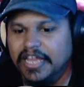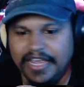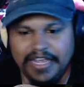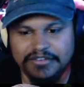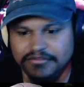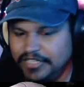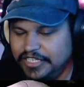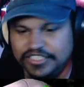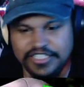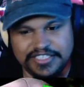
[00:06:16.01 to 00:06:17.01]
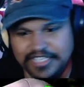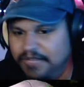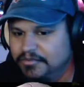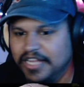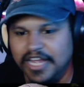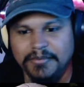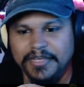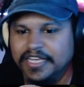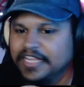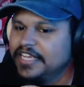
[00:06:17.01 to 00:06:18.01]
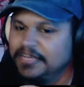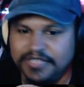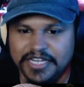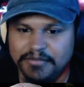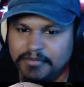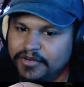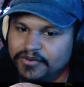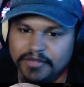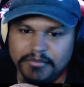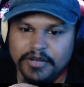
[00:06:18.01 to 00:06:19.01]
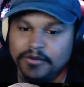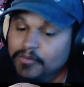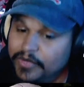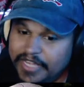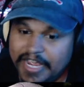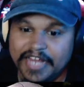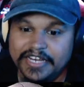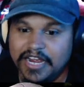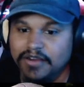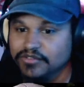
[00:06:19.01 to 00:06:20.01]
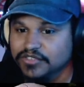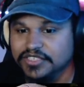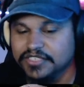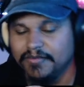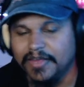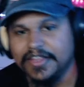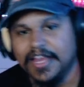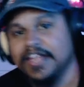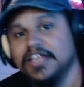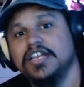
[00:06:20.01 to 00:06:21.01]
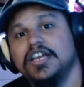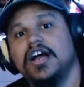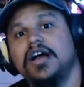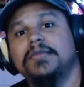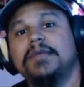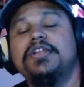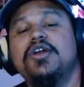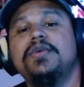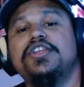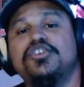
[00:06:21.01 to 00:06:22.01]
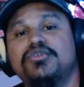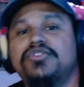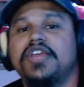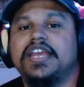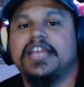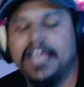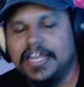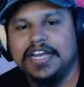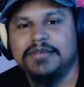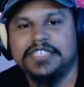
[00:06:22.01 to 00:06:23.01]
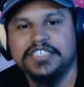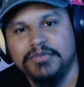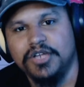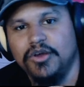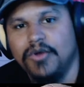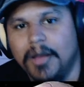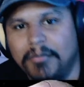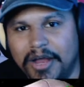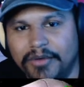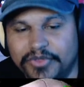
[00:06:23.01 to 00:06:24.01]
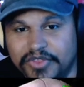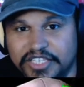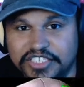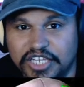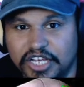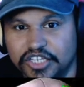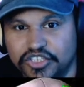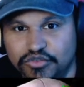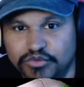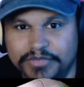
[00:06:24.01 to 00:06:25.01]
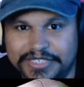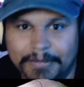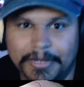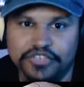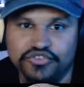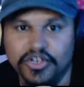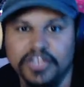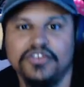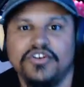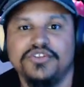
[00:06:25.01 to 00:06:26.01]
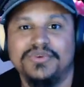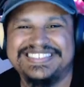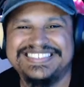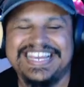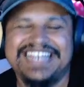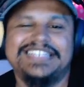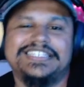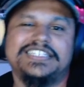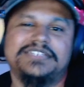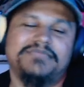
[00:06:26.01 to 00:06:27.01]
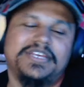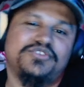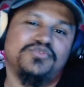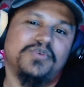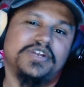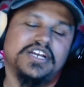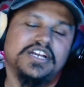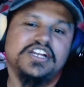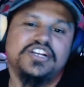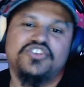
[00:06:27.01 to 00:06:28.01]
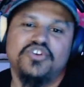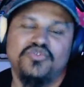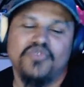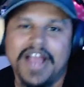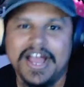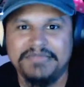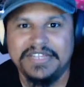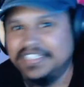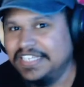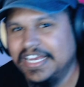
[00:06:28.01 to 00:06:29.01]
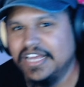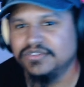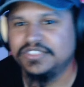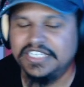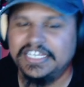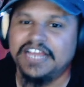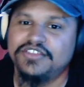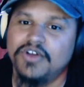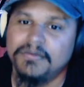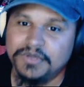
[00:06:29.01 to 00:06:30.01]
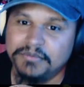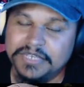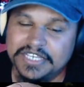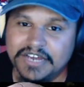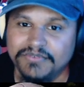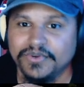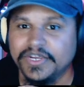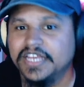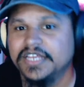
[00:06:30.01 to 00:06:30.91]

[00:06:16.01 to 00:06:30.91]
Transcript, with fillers: and it's just keep climbing and keeps getting better and better when they add characters and stuff like that. Um, let me know what you think in the comment section below about this new Saibot trailer. Are you excited? Did it make you want to go grab the DLC? I know I'm going to be covering